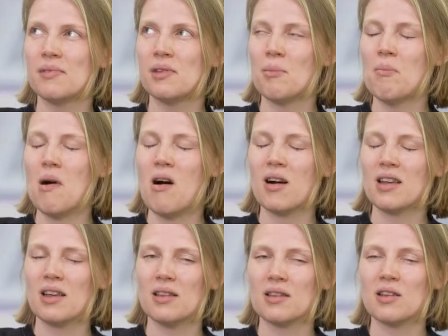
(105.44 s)
the
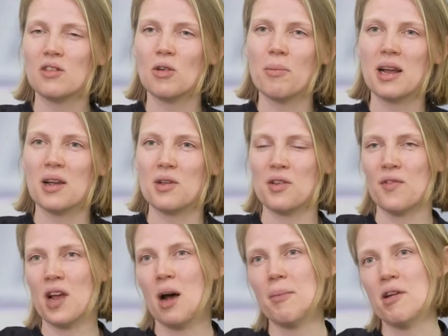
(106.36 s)
market and central bankers are
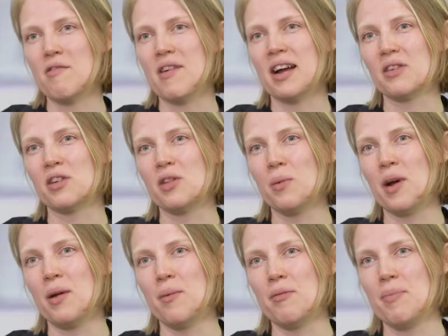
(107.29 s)
coming round to the
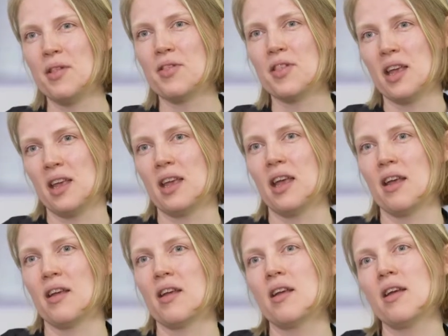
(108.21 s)
way we've been
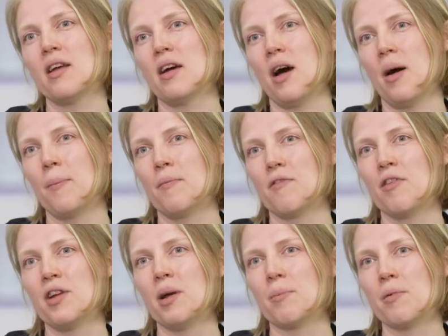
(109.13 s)
thinking for
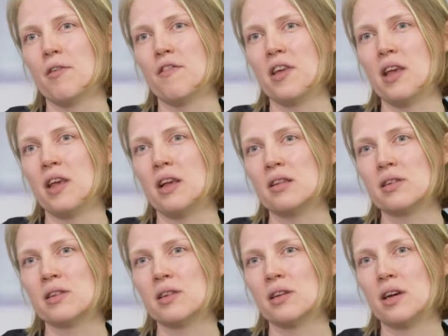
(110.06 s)
a number of years.
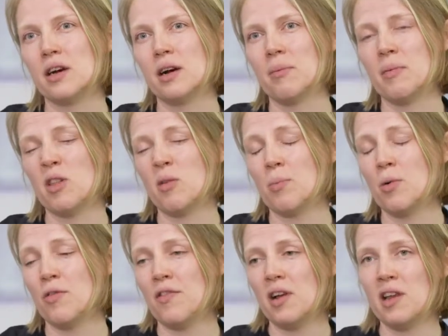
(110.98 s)
And the
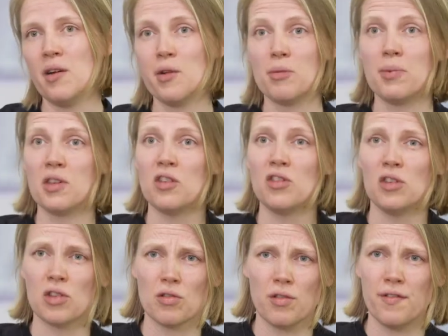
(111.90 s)
portfolio is
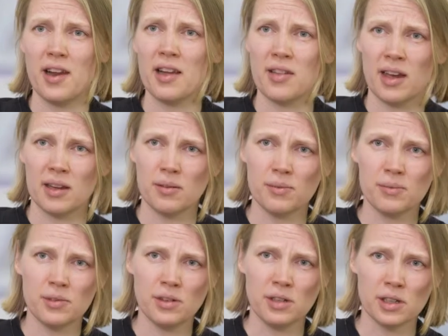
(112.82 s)
positioned to reflect that.
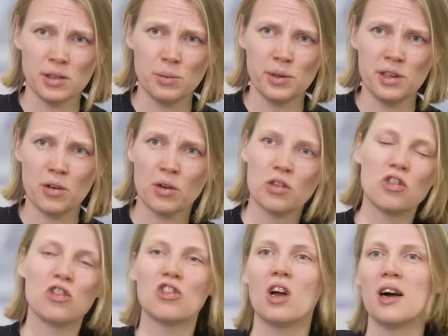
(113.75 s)
We're not
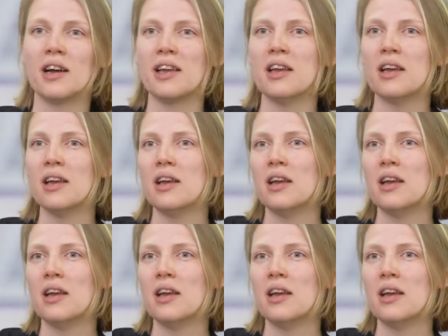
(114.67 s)
shy